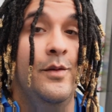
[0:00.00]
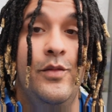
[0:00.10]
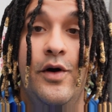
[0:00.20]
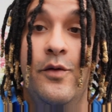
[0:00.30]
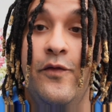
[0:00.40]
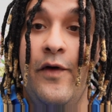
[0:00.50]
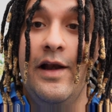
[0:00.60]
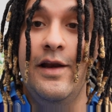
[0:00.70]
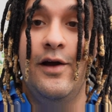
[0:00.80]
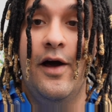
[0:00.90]
but we
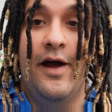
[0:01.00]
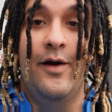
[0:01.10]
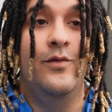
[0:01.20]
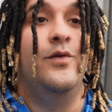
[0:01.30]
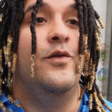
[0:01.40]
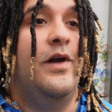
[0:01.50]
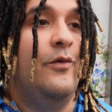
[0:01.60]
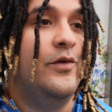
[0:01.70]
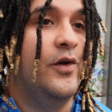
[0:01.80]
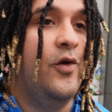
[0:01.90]
finally got out. We're
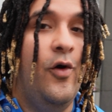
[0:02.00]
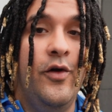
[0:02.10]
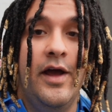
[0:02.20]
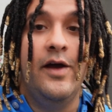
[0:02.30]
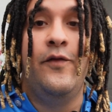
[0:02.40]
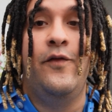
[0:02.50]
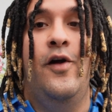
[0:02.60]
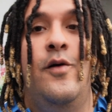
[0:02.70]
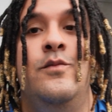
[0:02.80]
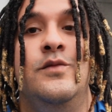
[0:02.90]
around the corner
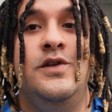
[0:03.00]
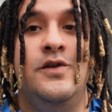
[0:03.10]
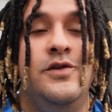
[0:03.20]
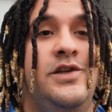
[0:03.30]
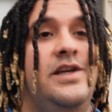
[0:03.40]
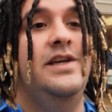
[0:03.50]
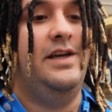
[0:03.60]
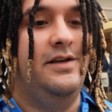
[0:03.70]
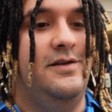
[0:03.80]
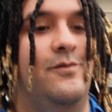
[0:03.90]
from Sushi
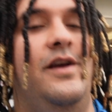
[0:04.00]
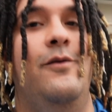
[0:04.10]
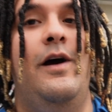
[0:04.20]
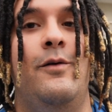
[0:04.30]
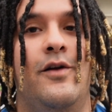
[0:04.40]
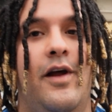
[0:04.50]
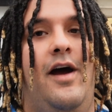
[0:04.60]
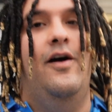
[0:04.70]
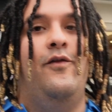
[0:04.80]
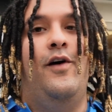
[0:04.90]
Itsumi, where we're going to
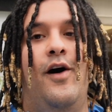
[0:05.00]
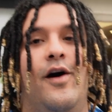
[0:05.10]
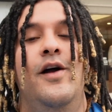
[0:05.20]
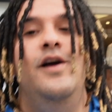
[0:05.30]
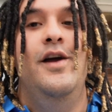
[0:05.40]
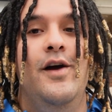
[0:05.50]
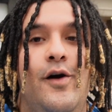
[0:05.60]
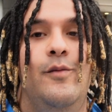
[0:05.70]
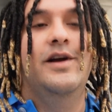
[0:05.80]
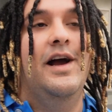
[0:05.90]
have our
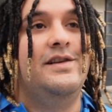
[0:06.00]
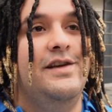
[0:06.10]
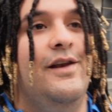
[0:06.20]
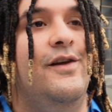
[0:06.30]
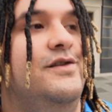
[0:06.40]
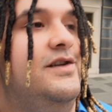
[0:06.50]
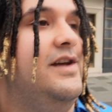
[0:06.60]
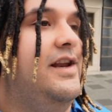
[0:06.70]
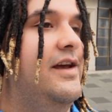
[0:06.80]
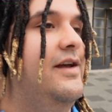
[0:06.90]
omakase lunch
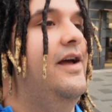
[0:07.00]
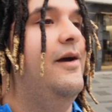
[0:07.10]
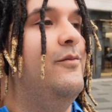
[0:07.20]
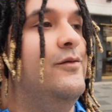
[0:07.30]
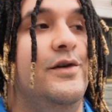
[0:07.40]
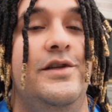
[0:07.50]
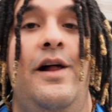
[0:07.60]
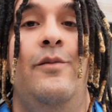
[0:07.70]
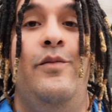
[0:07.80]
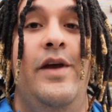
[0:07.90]
today, which
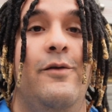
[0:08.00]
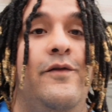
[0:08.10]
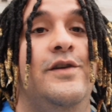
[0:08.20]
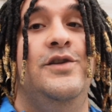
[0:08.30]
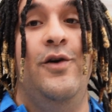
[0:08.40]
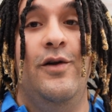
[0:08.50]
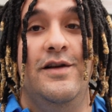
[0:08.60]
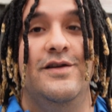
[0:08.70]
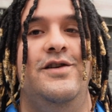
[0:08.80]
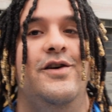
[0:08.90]
I'll be with you
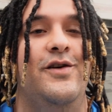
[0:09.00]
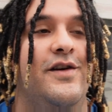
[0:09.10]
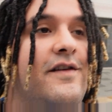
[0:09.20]
shortly to show you.